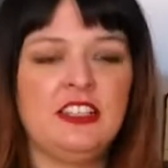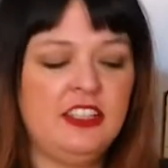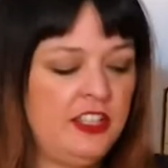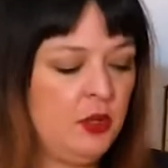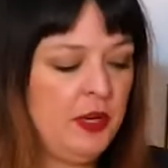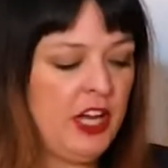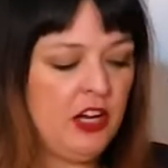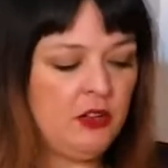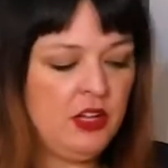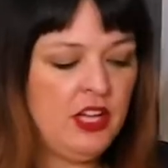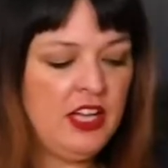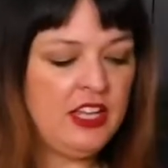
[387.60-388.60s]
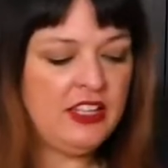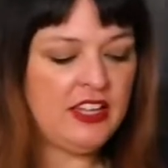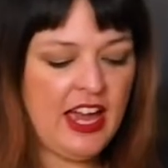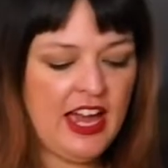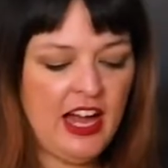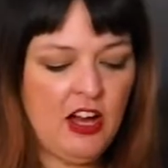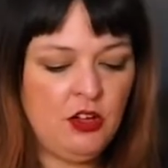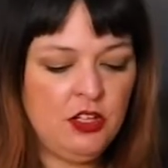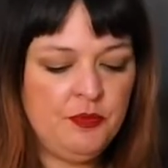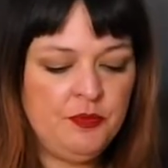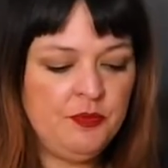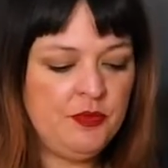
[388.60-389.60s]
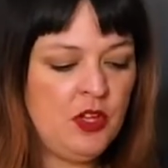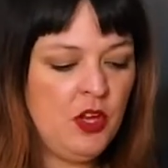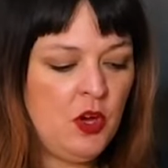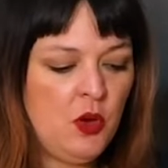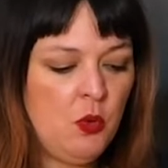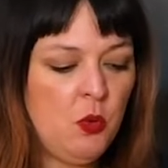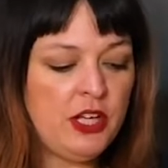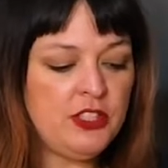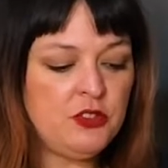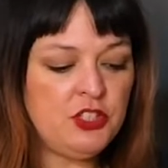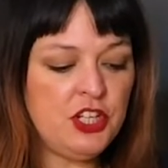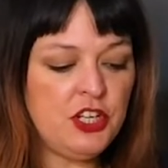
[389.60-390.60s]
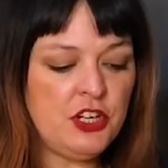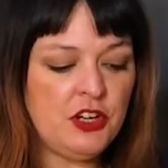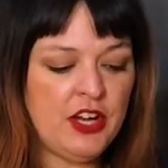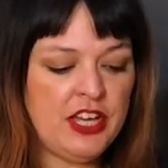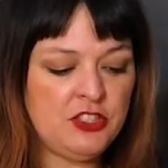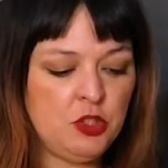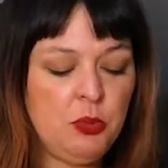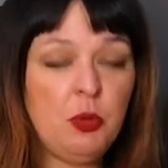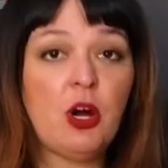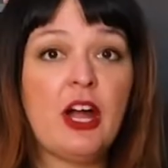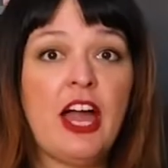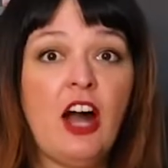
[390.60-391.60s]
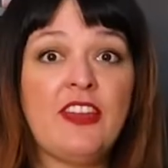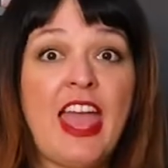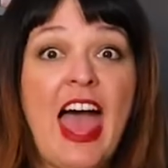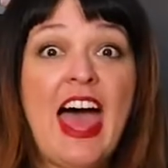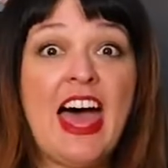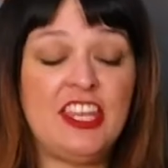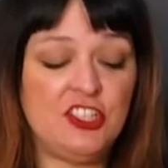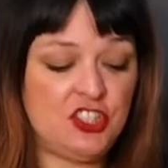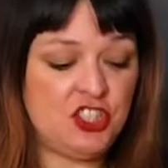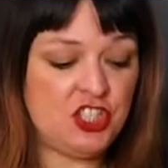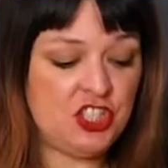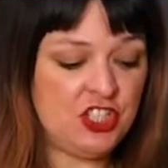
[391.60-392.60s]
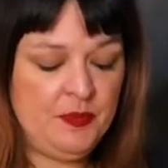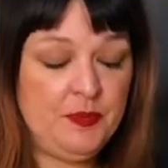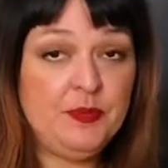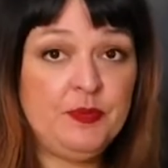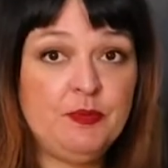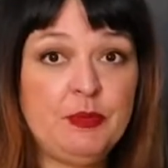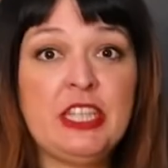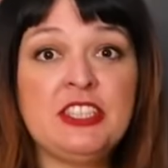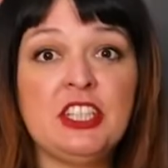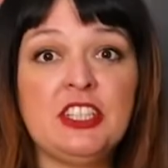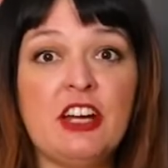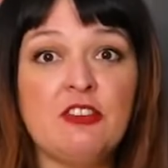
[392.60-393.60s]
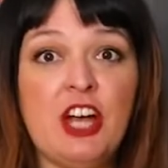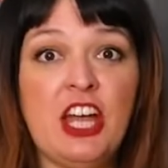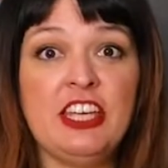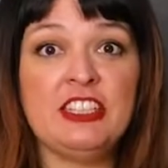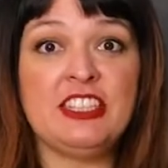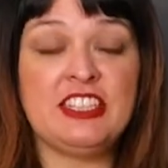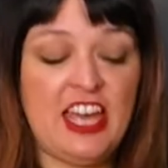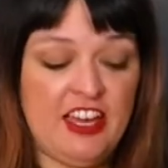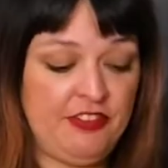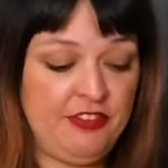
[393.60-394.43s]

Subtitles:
Here we go. Now, what you do is you pour it on the edge. Beat till they're really stiff.